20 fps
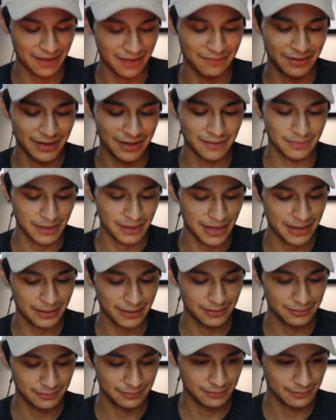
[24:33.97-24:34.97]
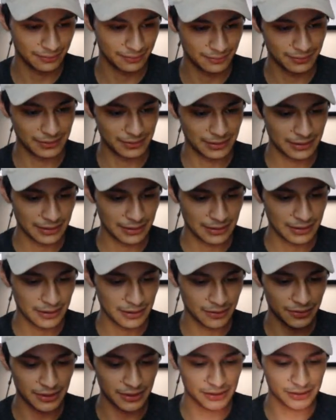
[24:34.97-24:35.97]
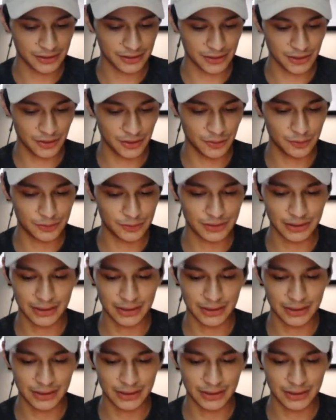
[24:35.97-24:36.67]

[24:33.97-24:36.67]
an iPad, you guys could use